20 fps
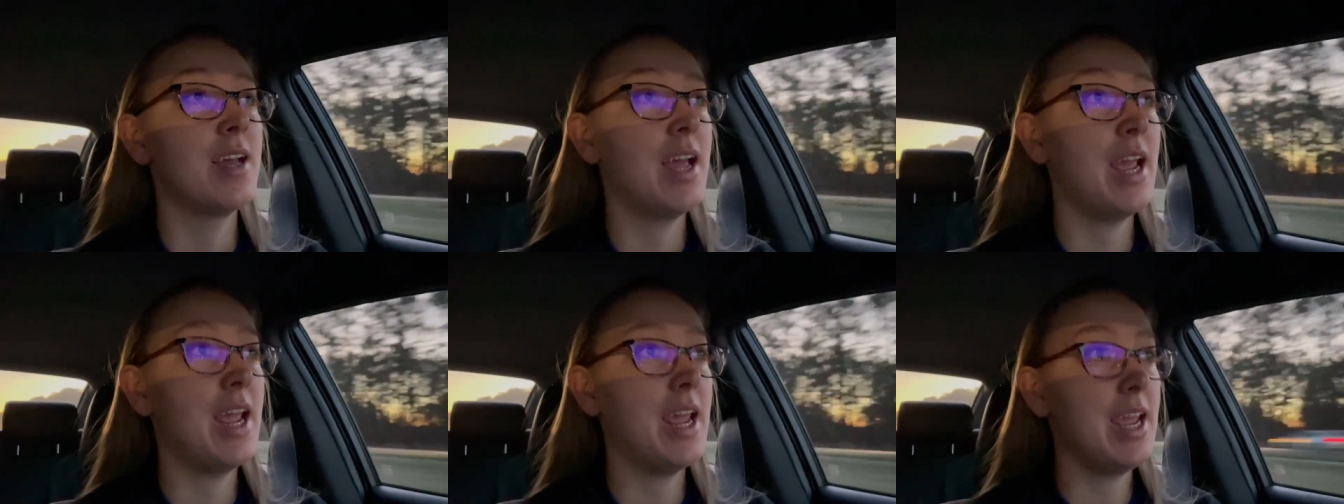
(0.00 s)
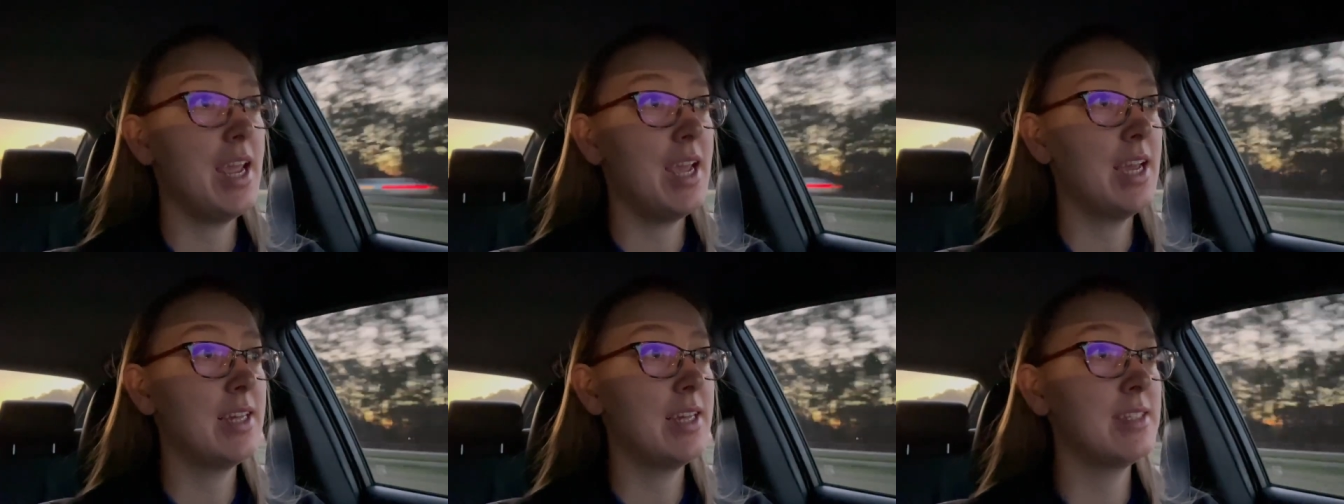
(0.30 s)

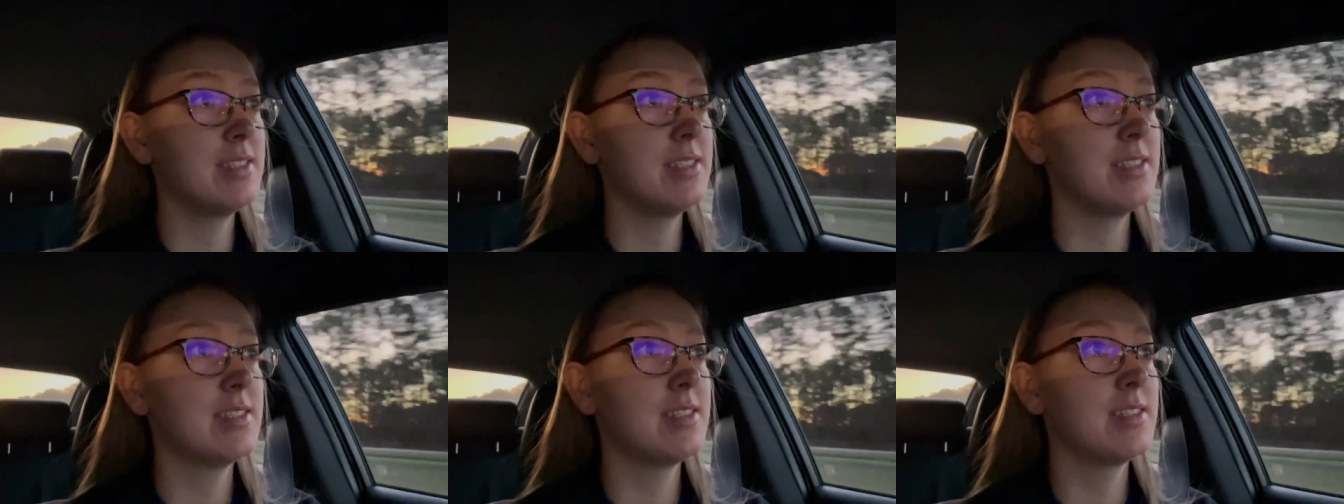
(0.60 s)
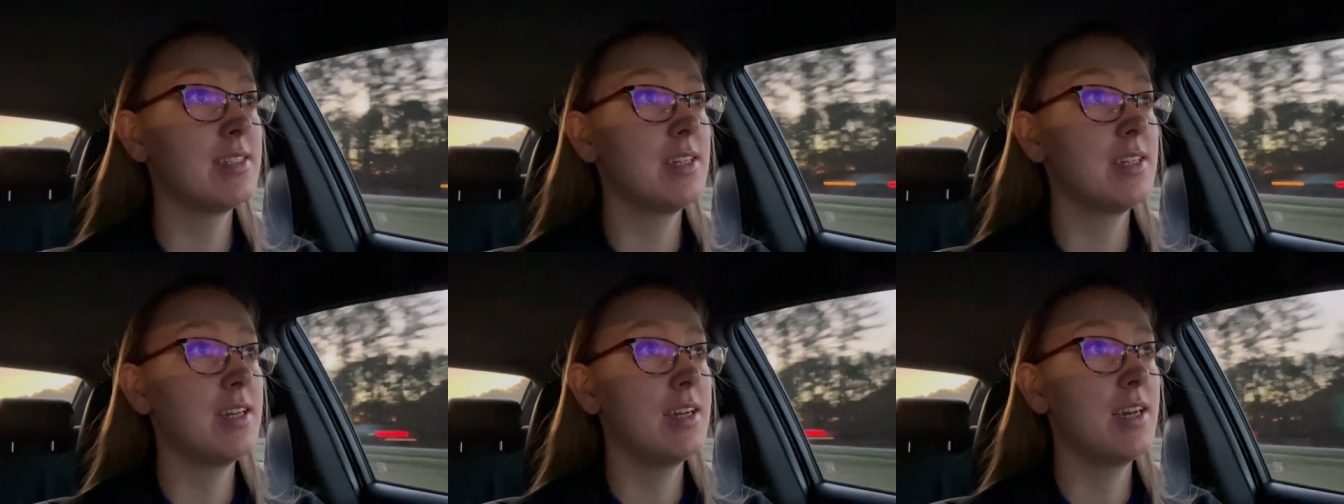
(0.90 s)
And
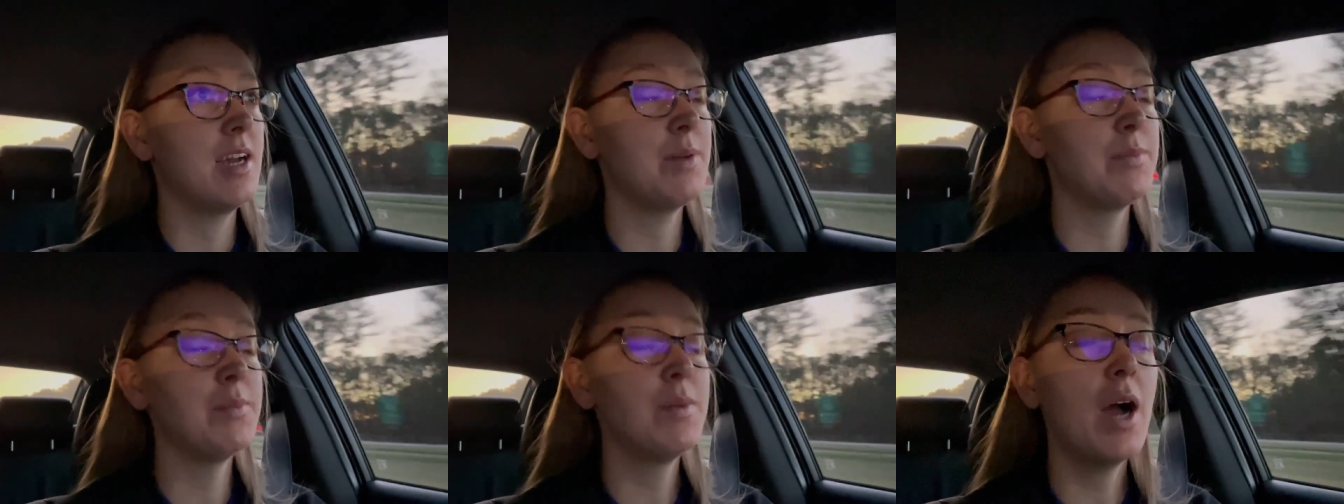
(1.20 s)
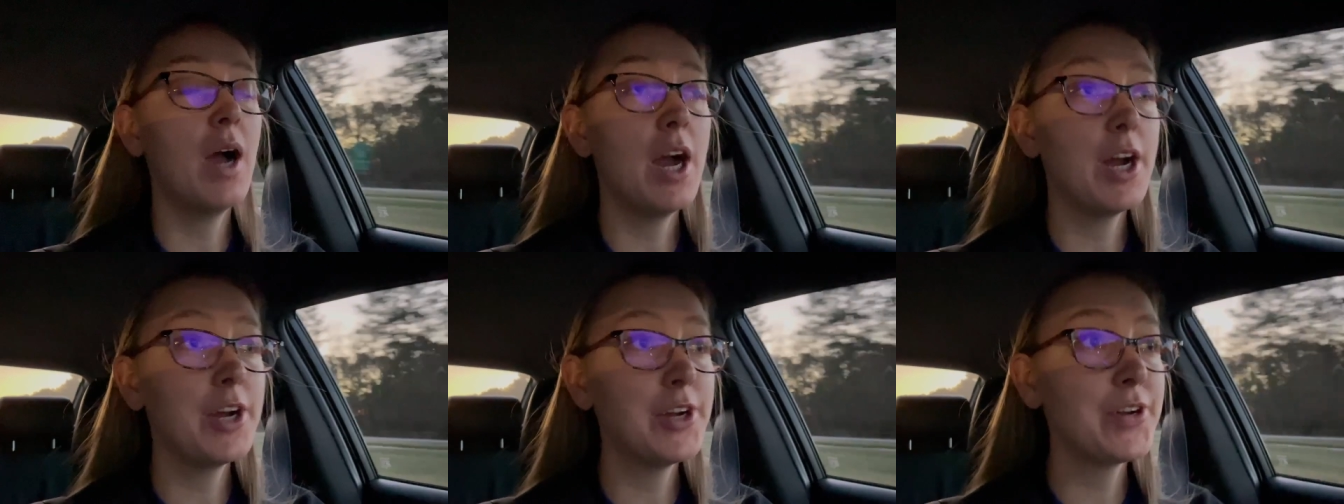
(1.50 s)
I'm
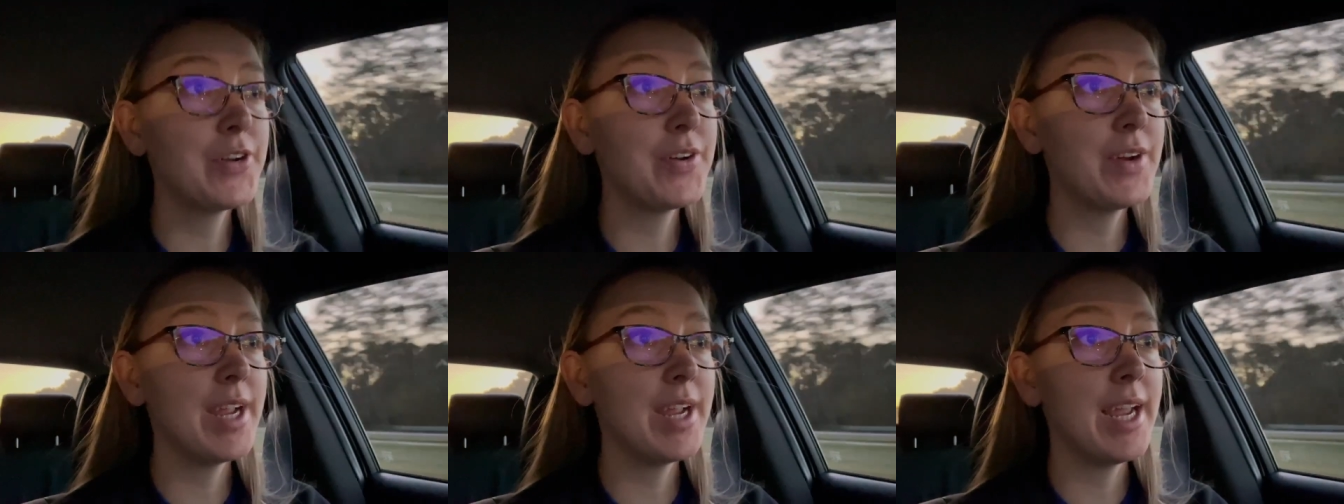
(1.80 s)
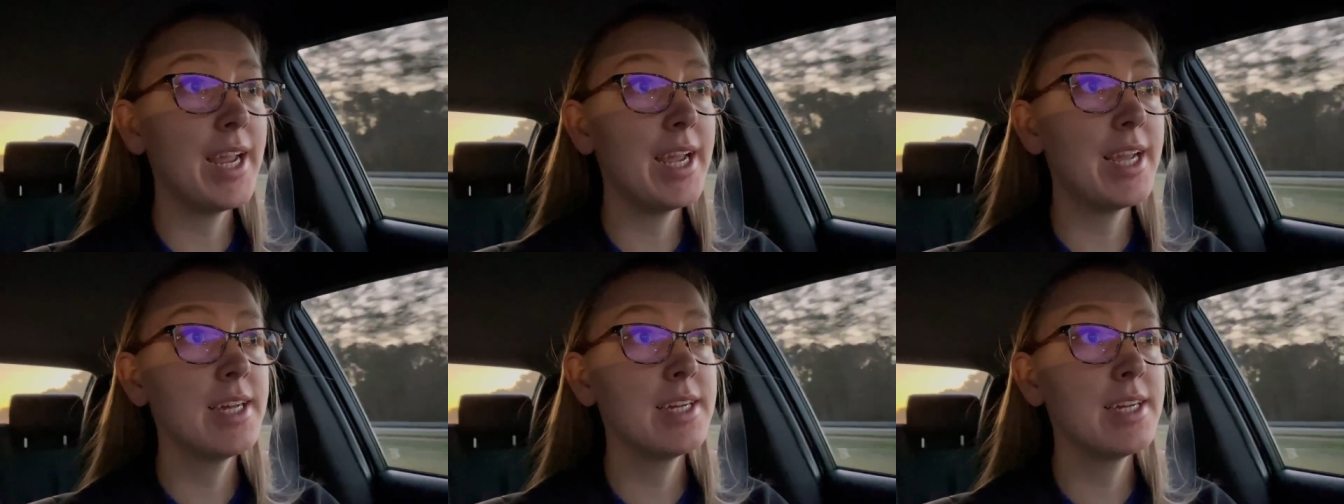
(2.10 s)
hungry,